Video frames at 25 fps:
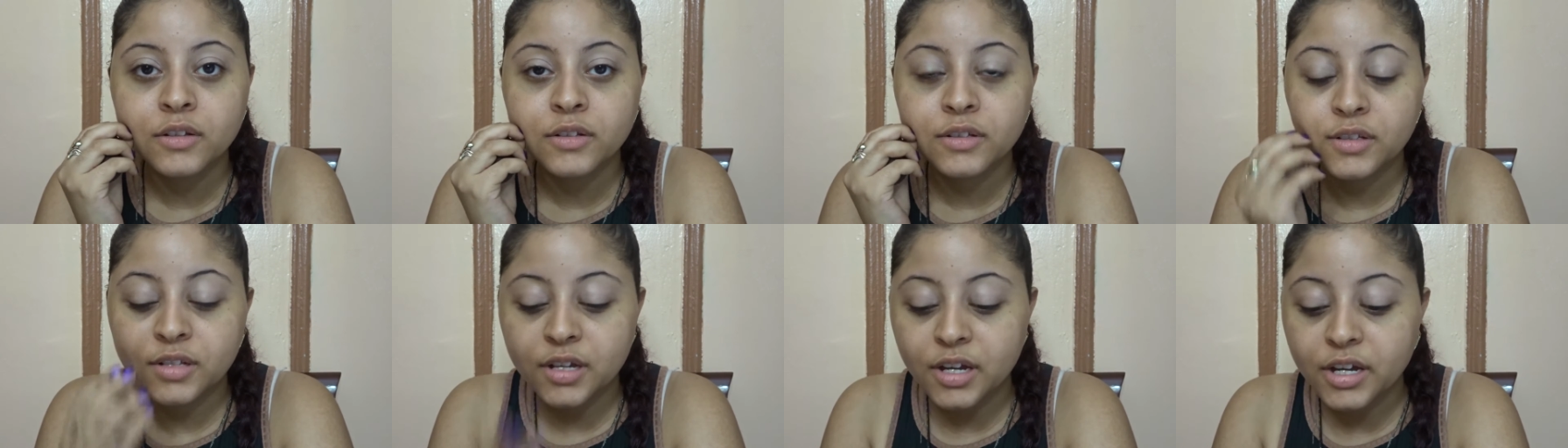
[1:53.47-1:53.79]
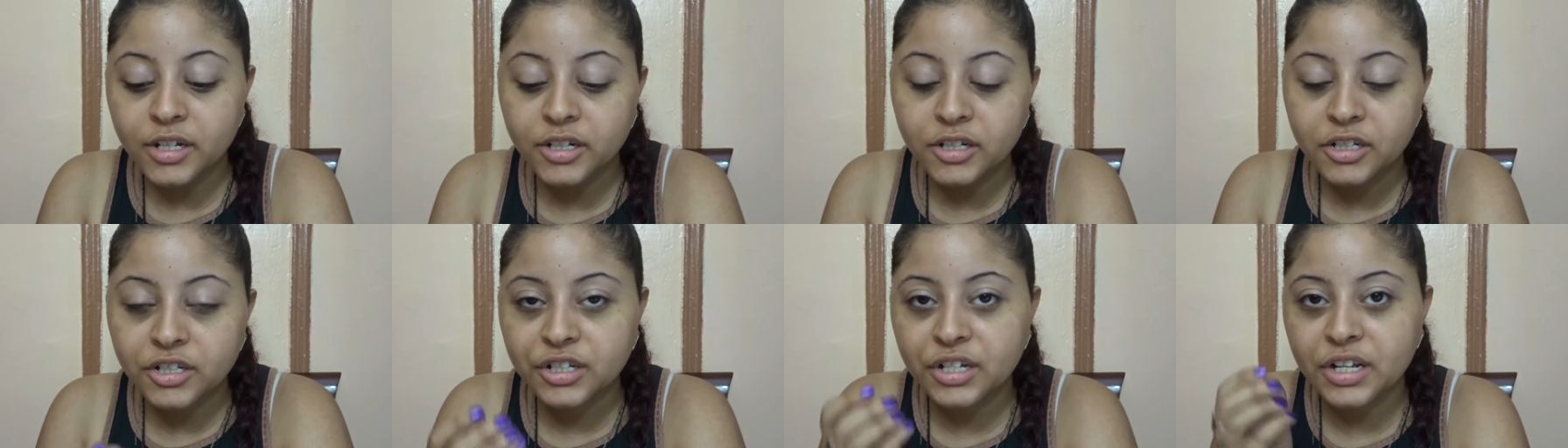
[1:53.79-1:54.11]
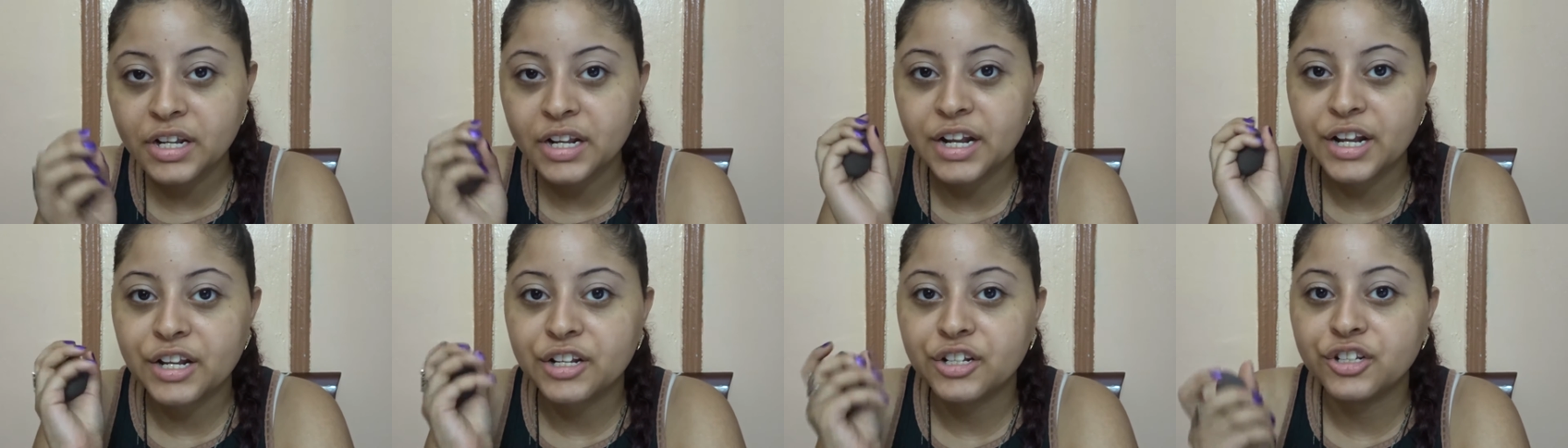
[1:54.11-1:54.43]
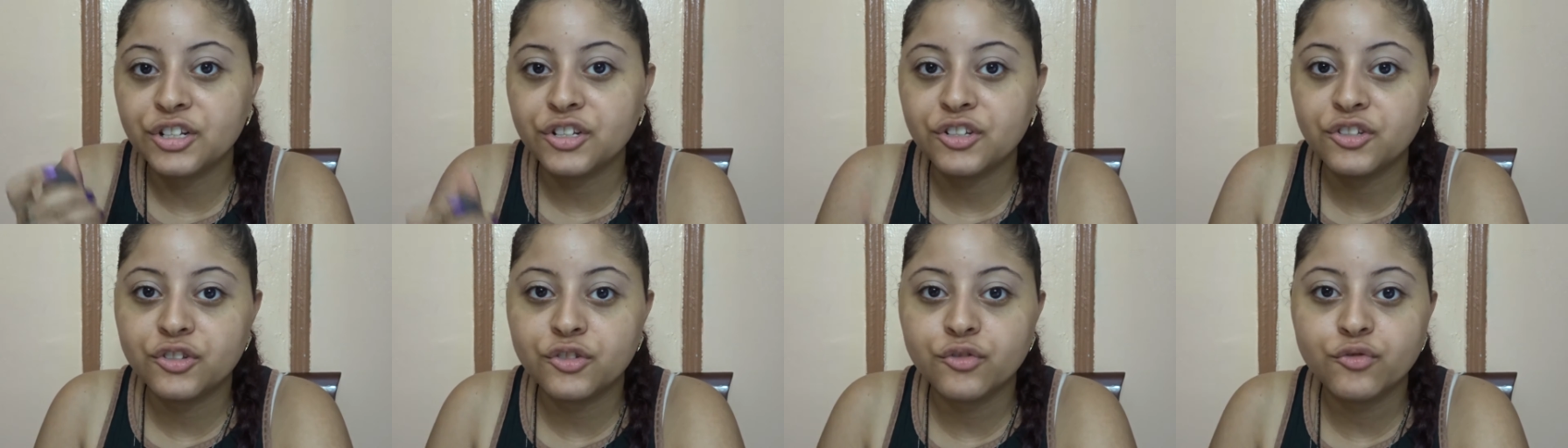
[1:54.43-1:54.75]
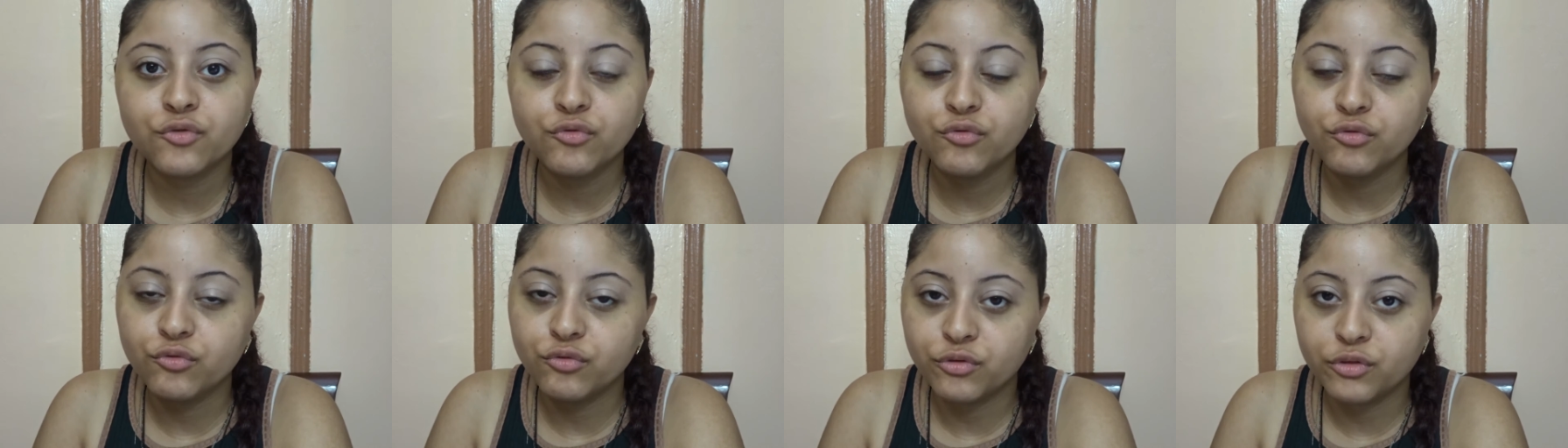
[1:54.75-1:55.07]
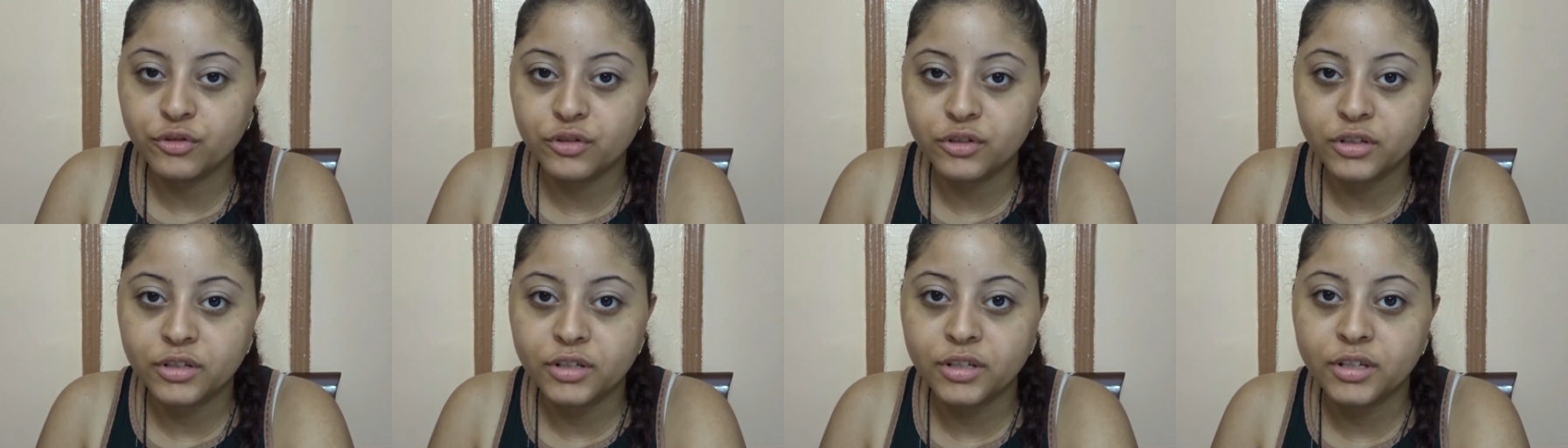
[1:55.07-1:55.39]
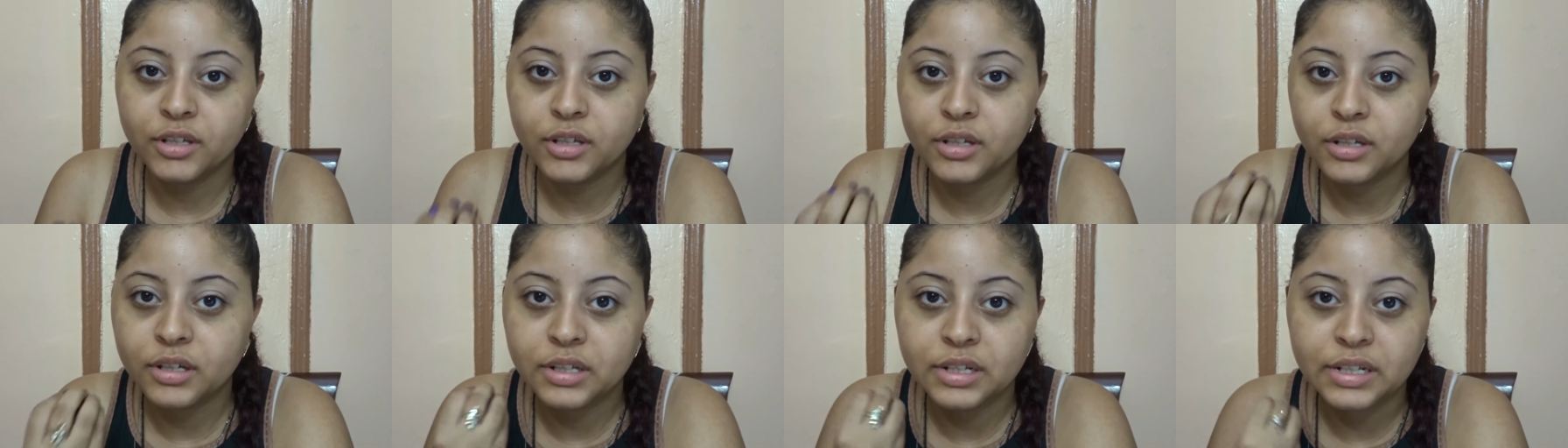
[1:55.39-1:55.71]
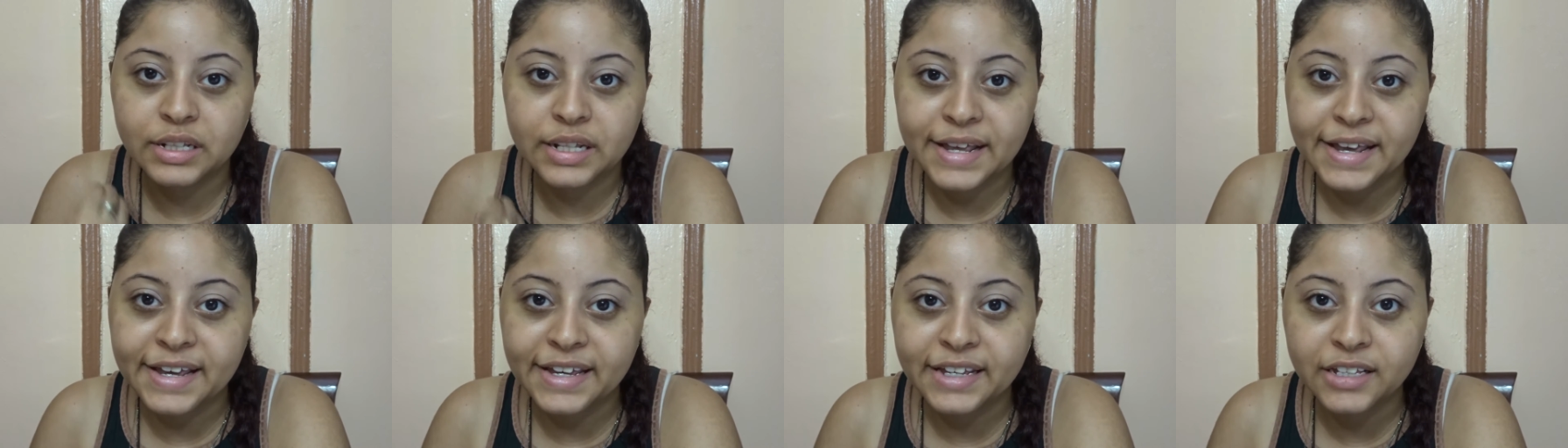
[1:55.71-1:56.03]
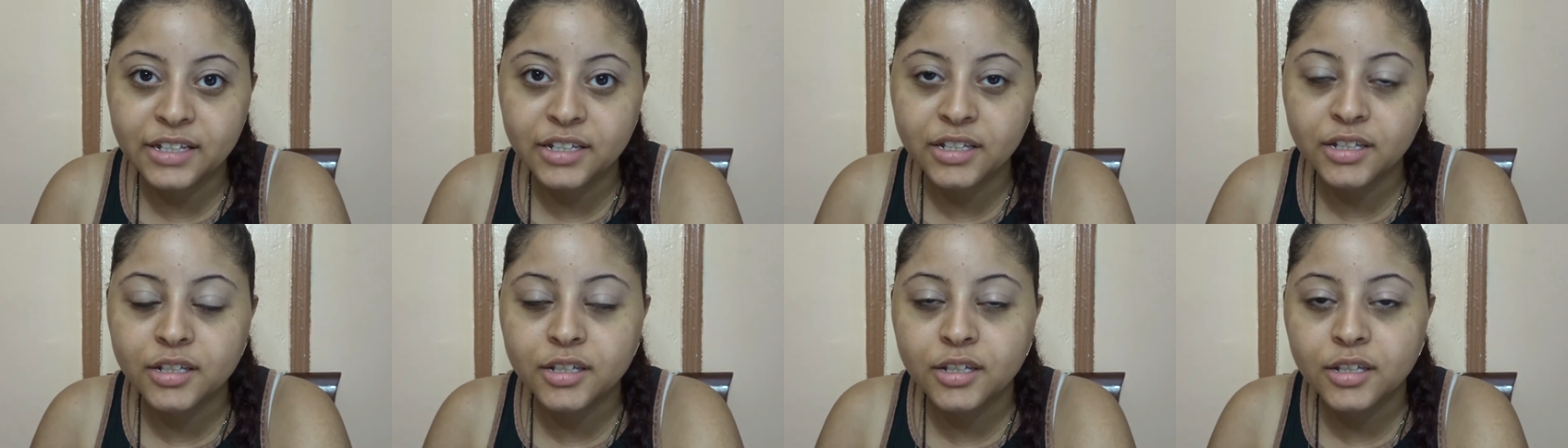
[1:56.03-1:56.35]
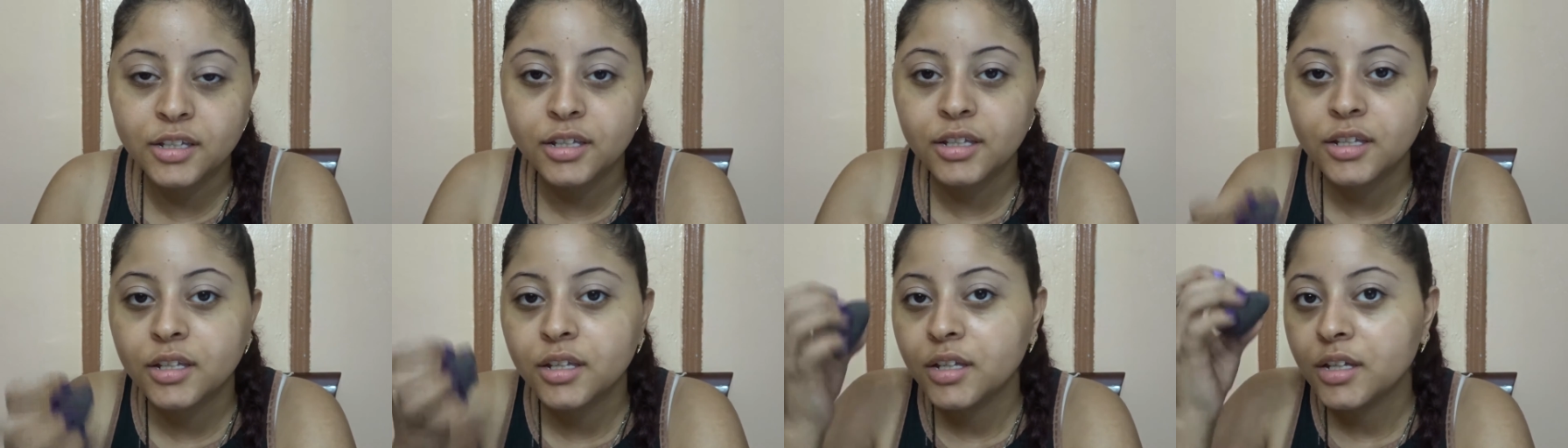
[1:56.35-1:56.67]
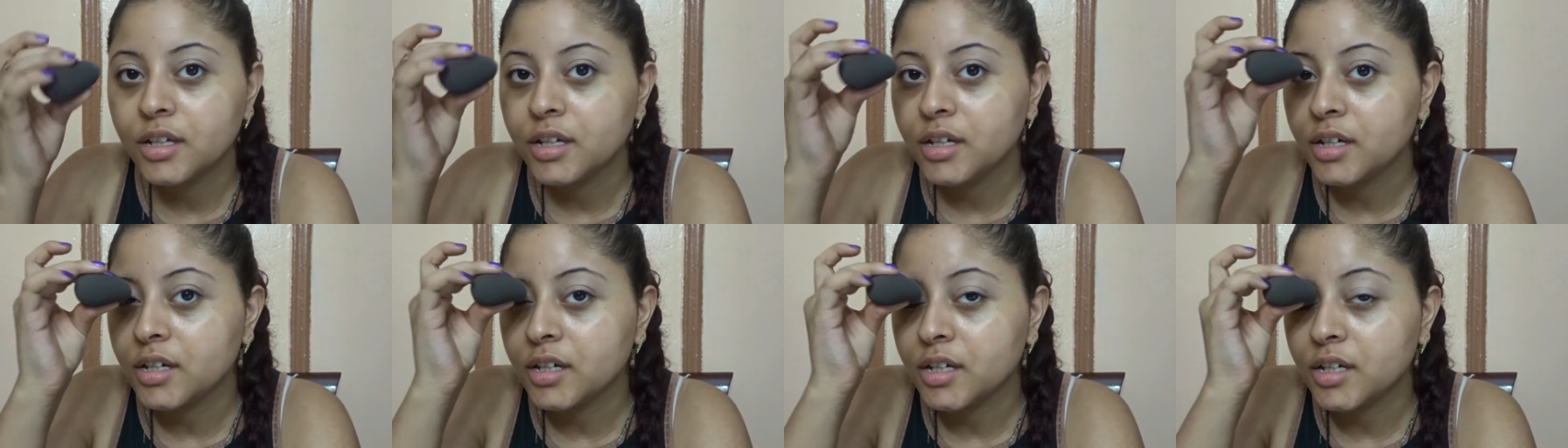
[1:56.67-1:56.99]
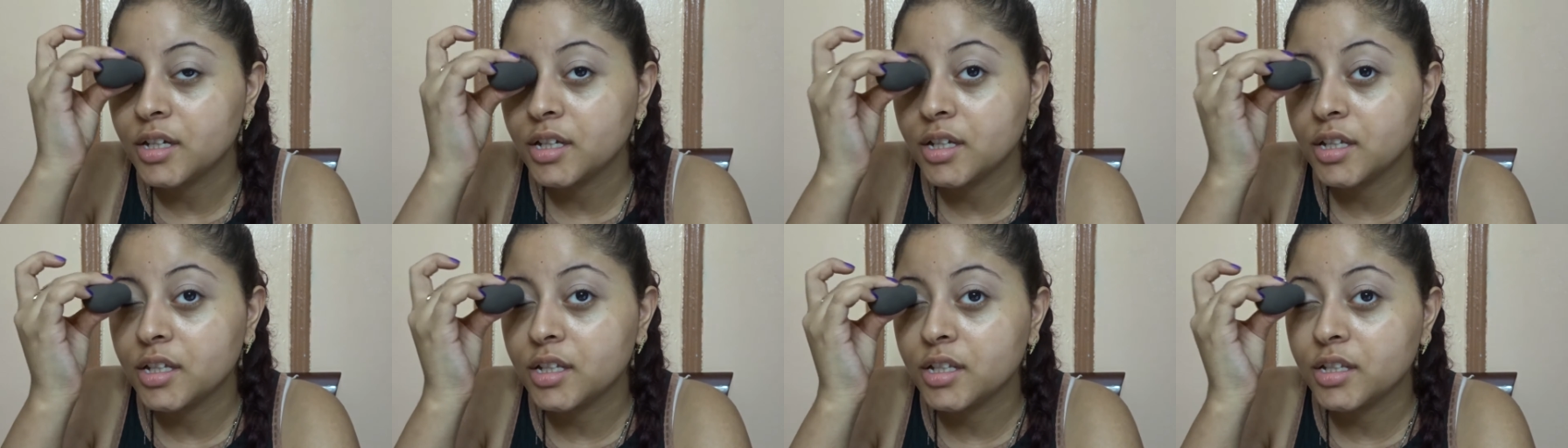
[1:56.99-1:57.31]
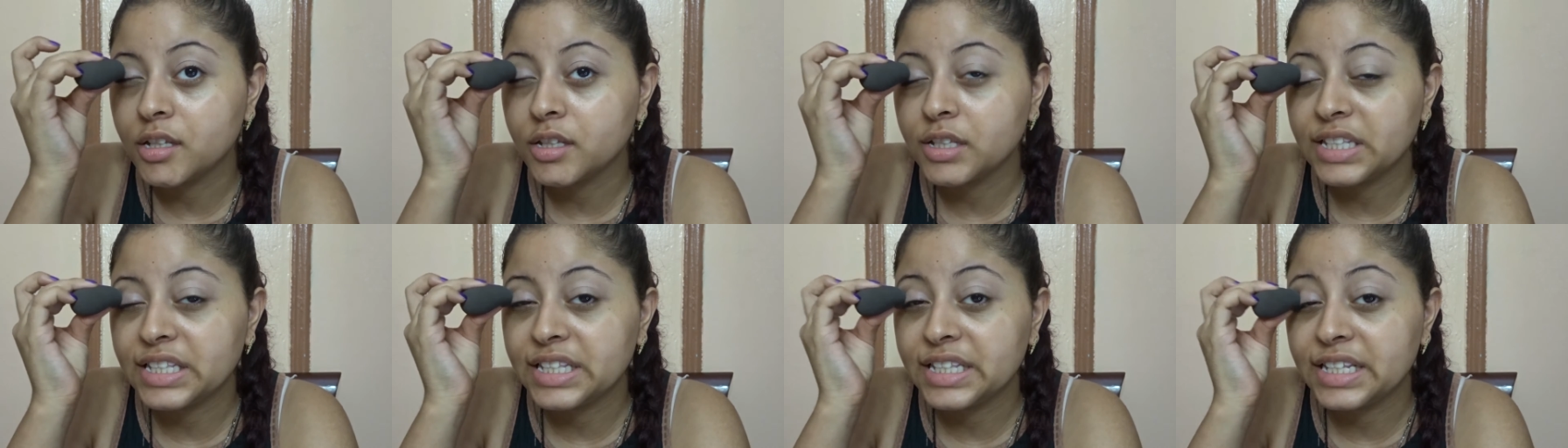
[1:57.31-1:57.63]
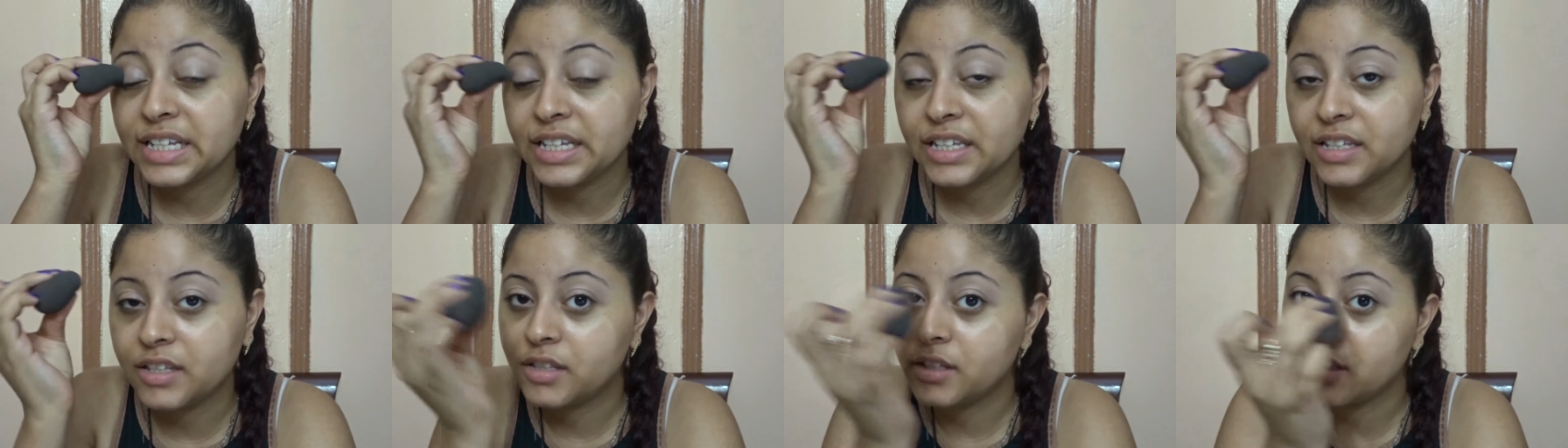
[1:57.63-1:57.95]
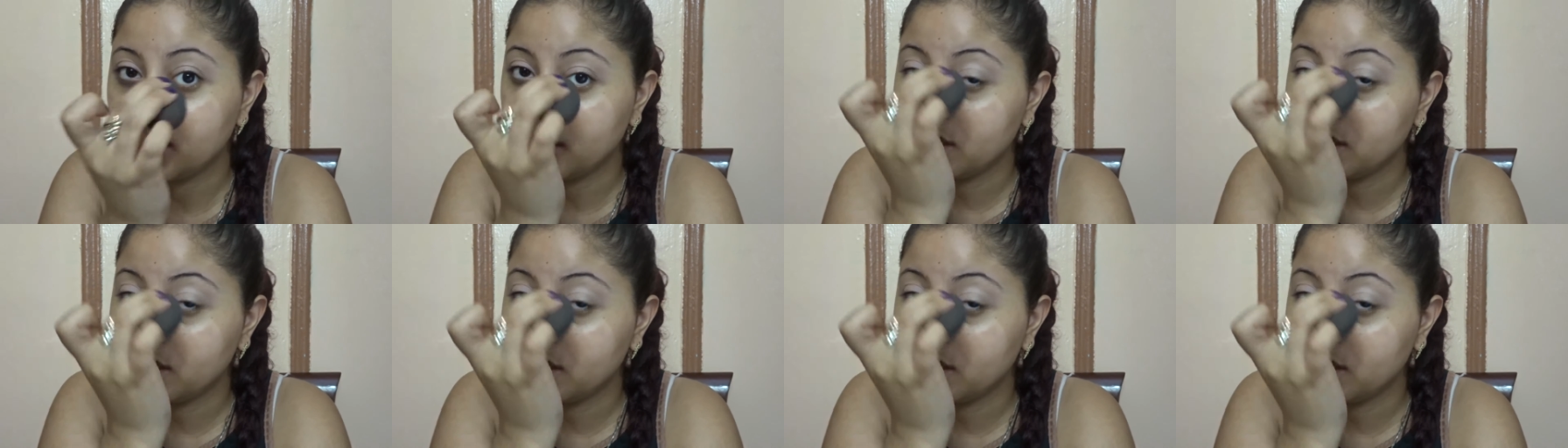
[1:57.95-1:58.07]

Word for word: touch and I just really like it. It is nice